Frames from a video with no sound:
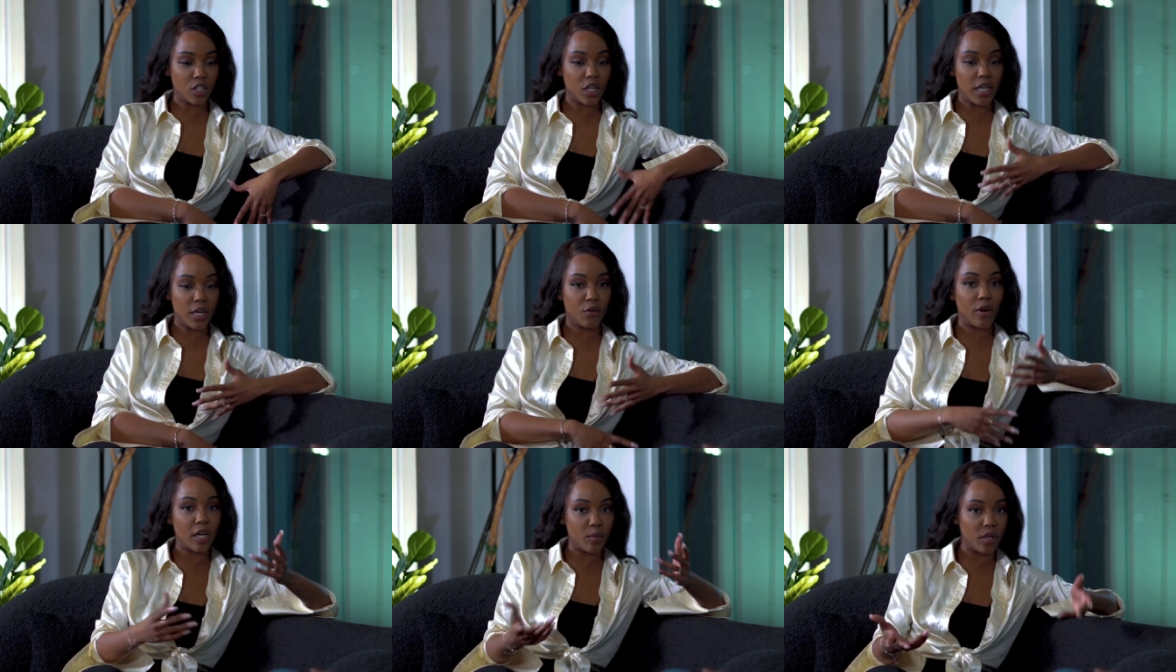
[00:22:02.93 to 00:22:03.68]
such an
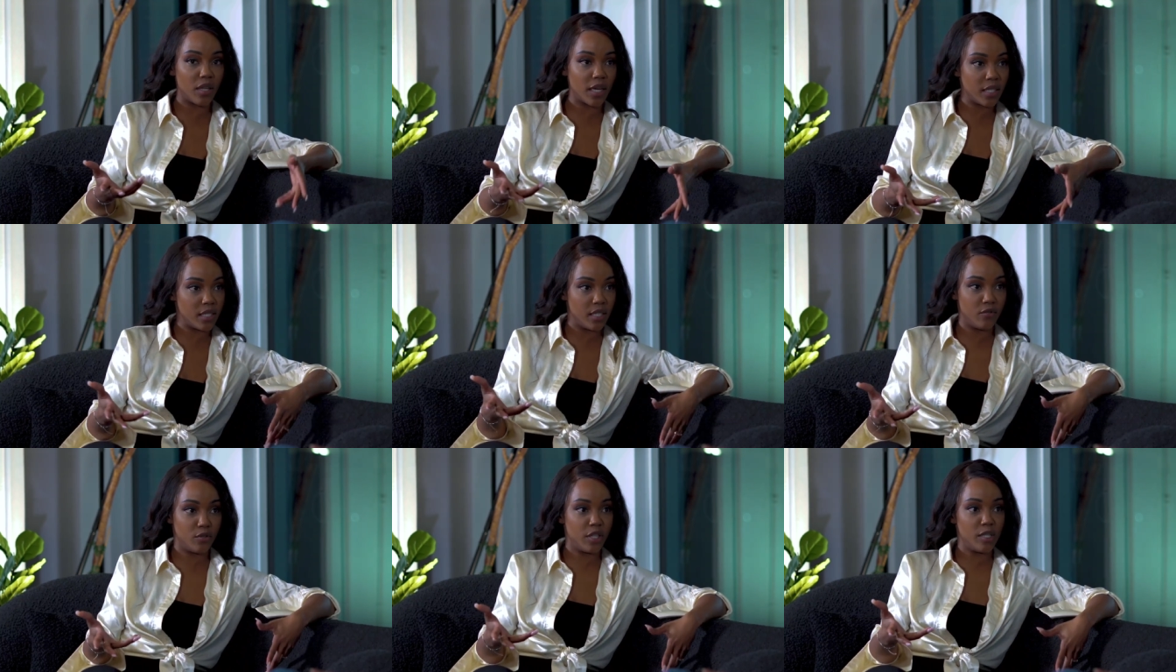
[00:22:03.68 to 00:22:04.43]
incredible
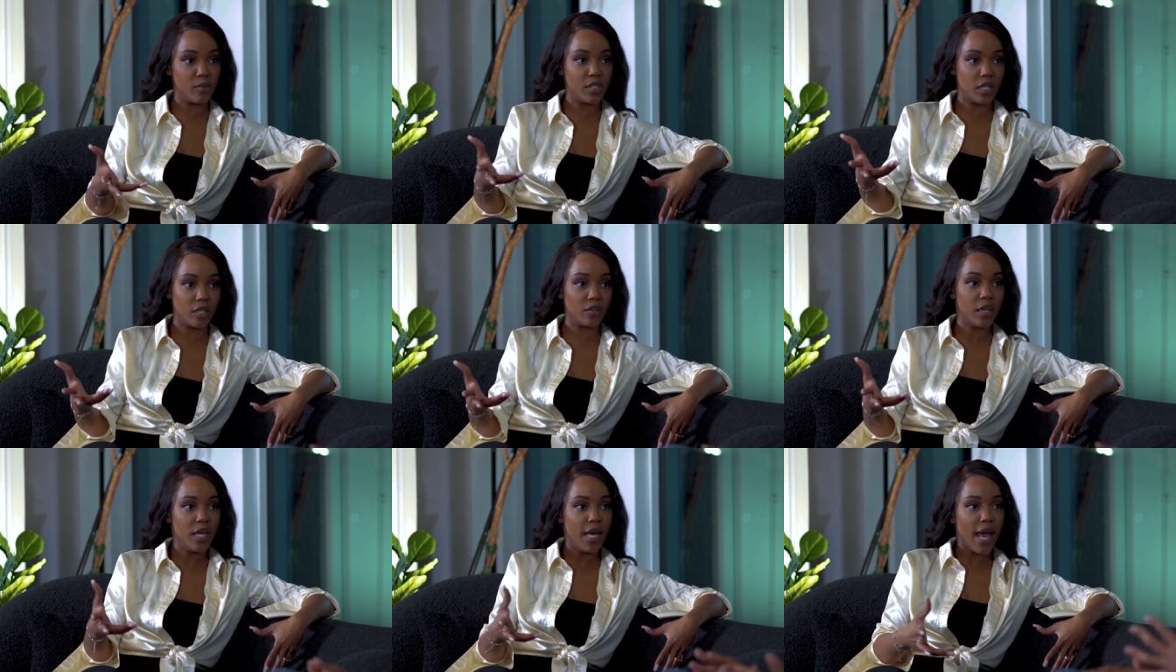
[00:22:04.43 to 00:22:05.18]
legacy for himself
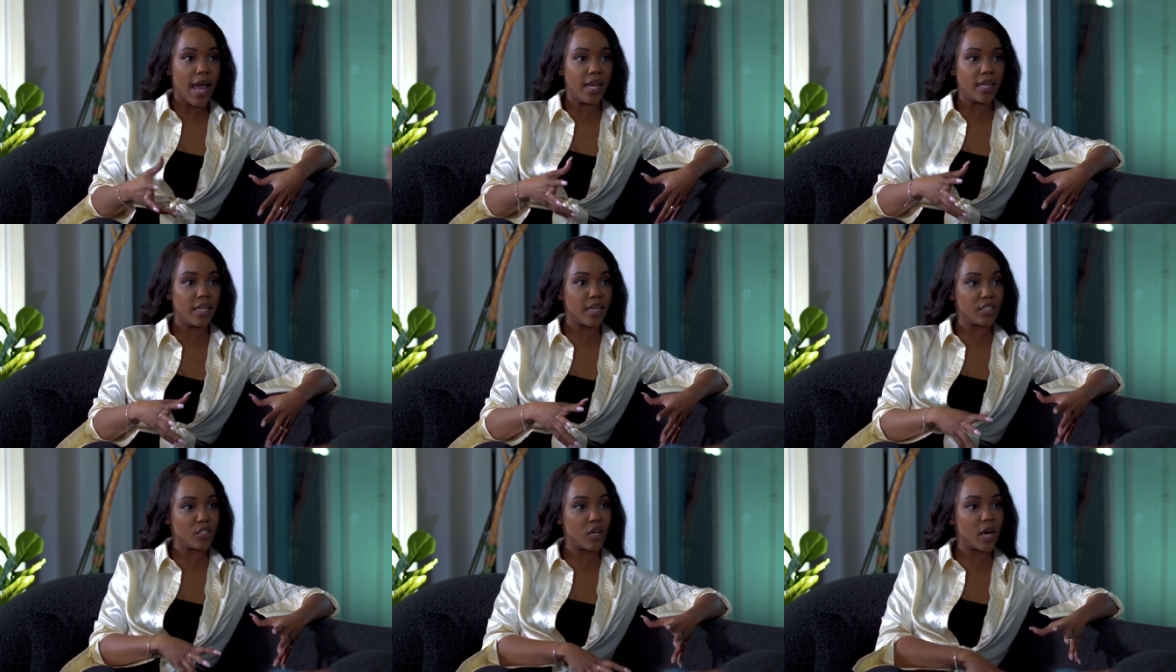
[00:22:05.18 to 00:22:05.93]
and he
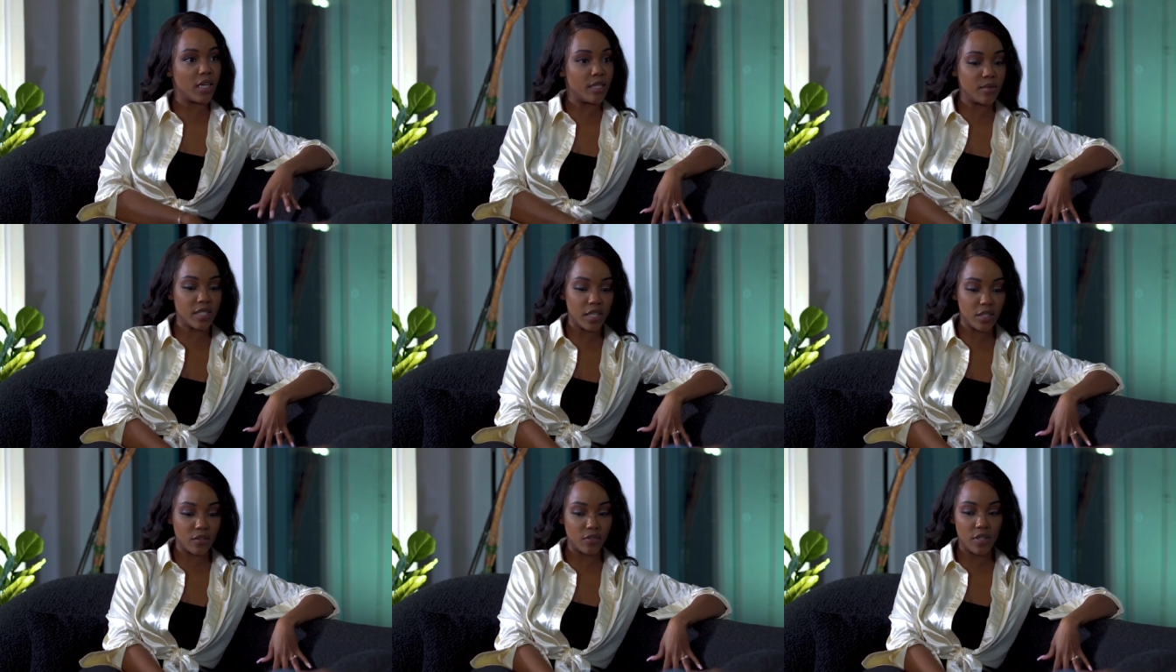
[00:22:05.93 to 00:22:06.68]
has gotten
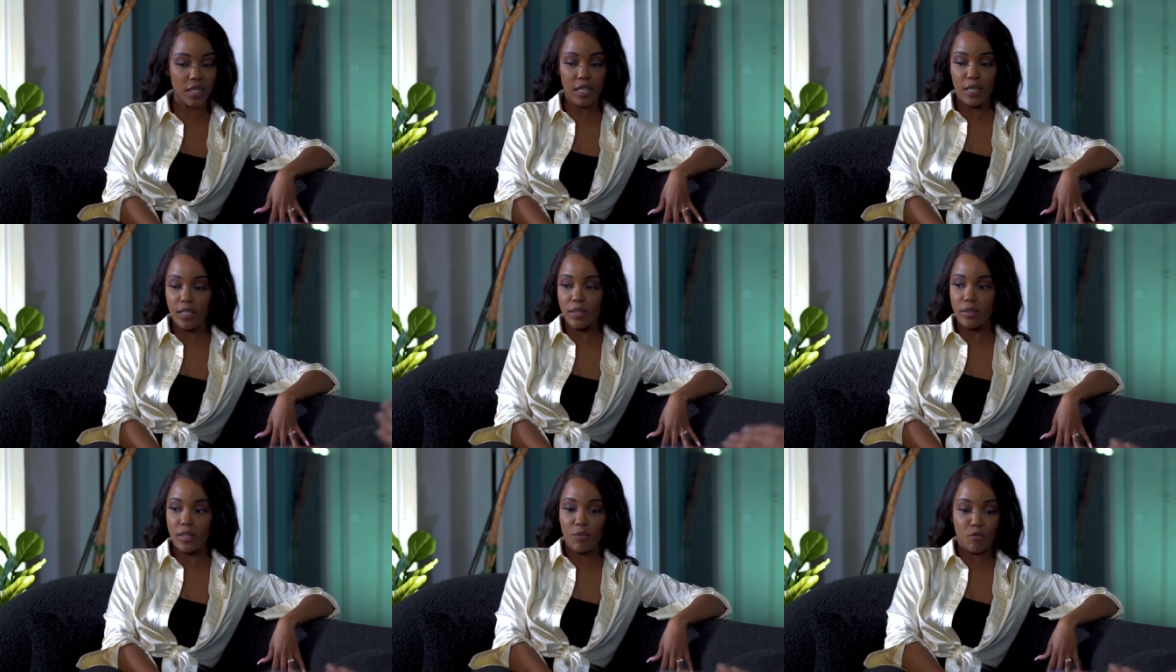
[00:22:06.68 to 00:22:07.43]
himself
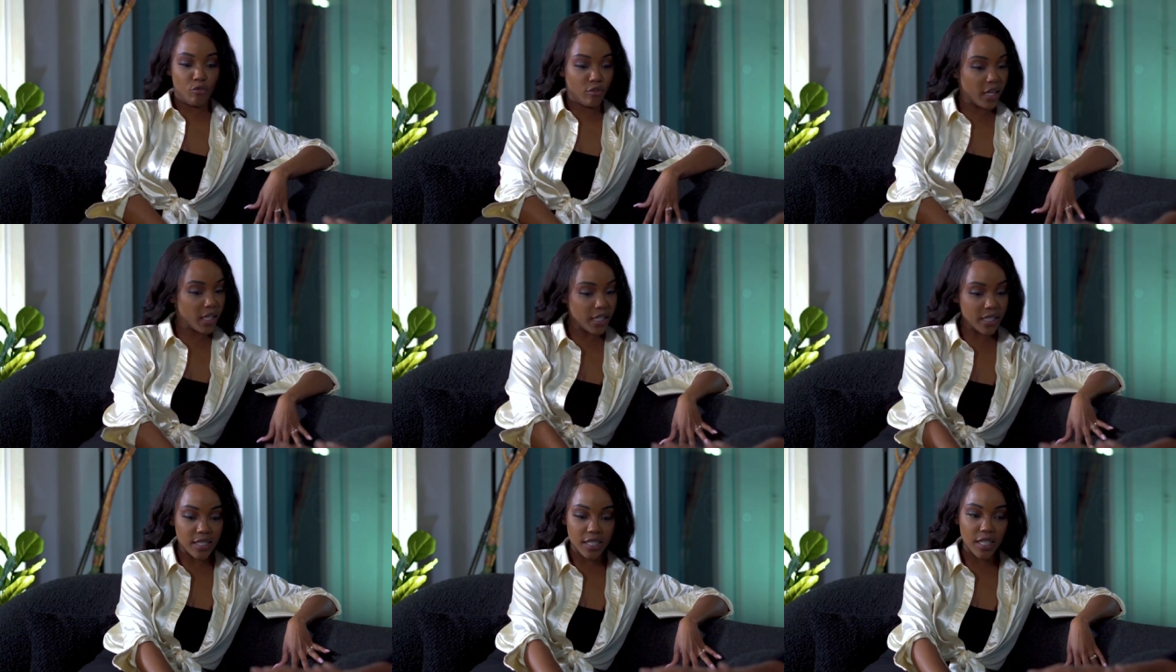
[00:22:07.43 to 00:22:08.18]
yeah
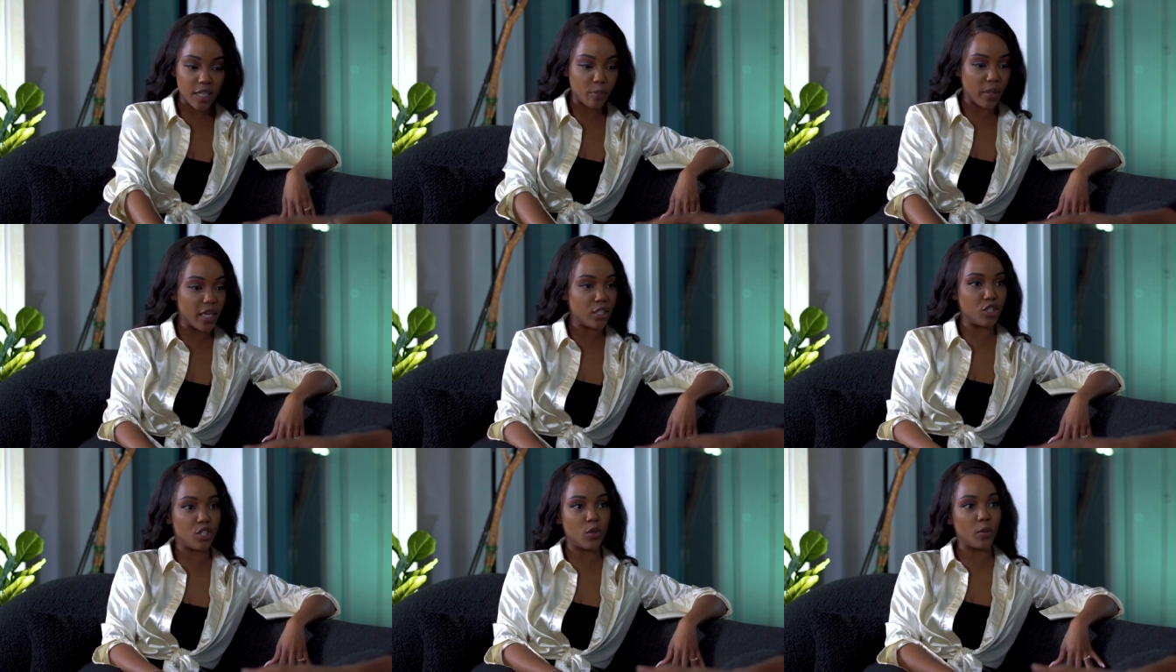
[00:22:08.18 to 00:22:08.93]
really deep
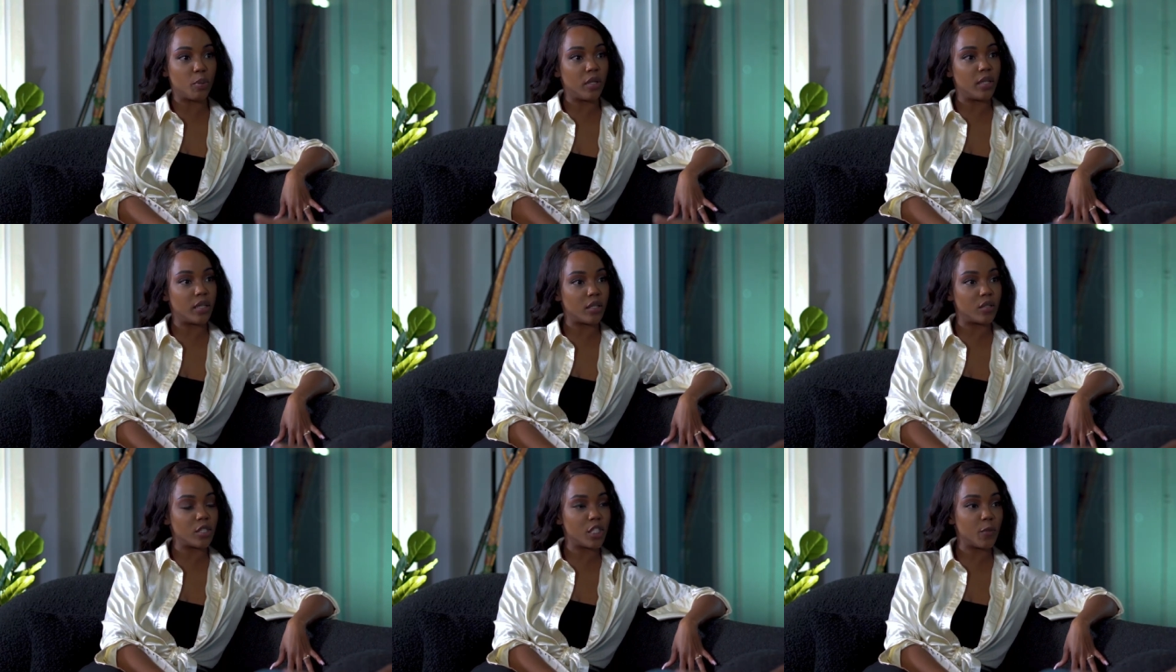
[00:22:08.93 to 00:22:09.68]
into a
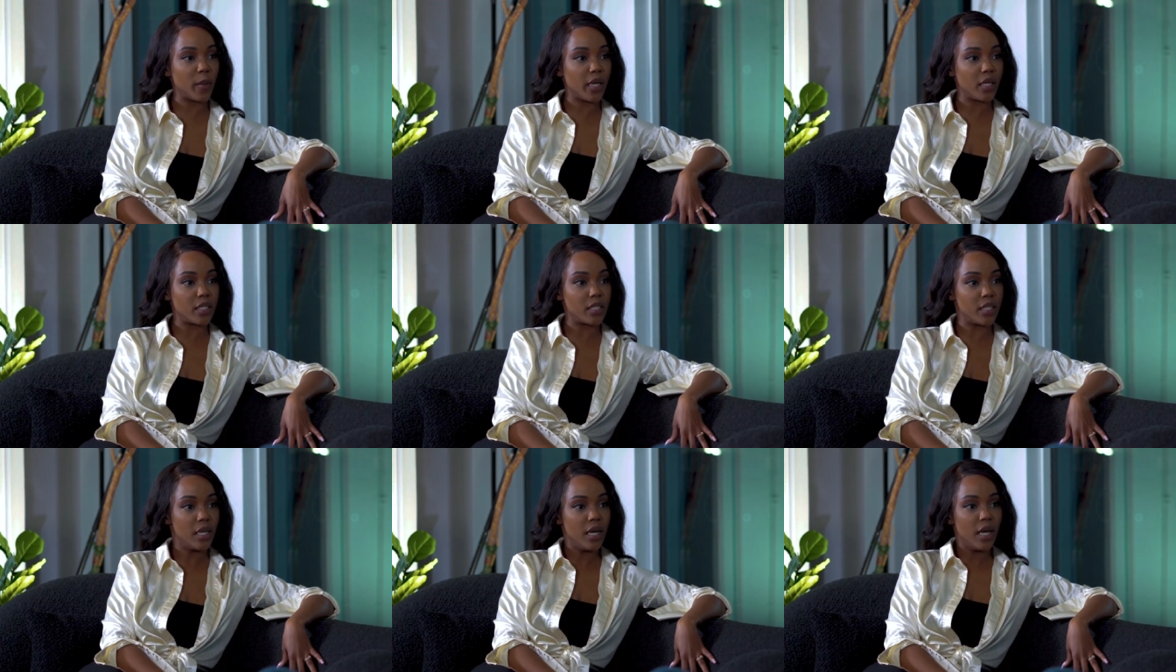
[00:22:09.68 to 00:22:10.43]
political
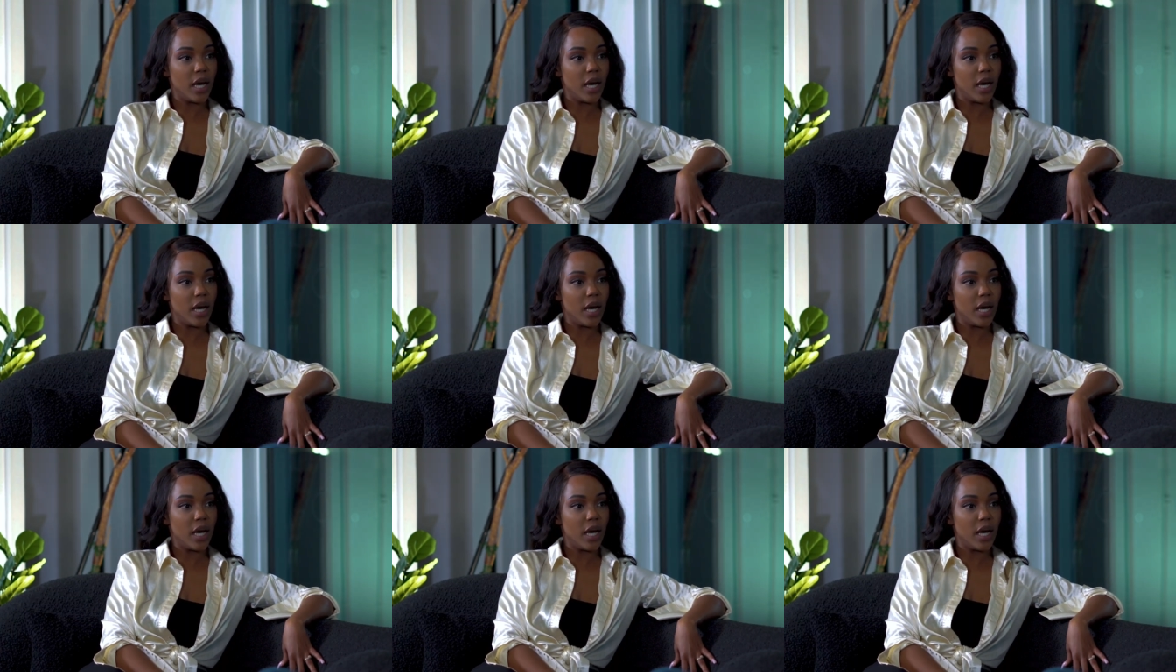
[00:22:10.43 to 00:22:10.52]
space.